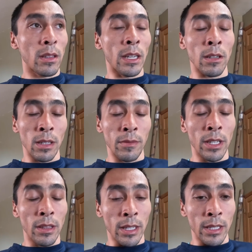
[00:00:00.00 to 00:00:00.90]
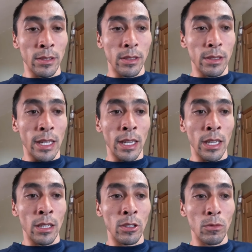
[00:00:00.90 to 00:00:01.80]
they're living things.
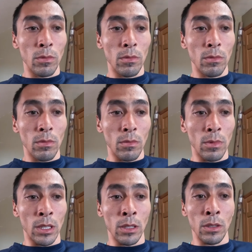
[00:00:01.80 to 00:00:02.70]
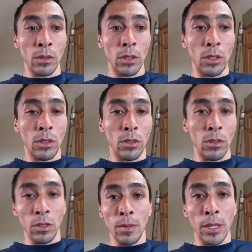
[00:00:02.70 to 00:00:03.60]
They will
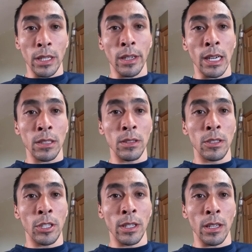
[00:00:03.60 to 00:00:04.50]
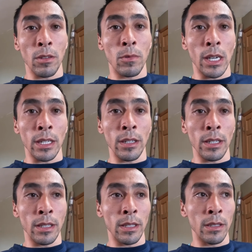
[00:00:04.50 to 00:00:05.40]
use up all the oxygen in the water
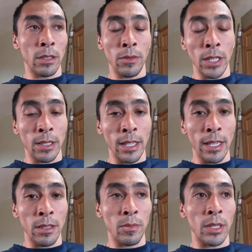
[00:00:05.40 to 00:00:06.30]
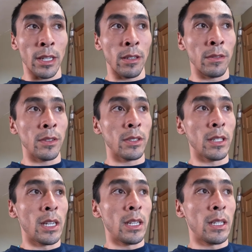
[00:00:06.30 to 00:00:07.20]
and they'll asphyxiate themselves.
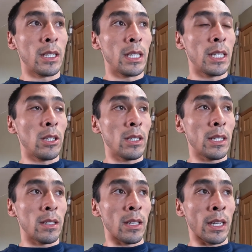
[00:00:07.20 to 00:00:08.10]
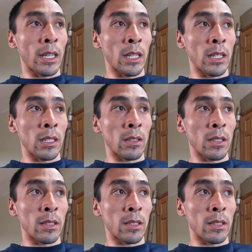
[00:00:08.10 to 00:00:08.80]
And the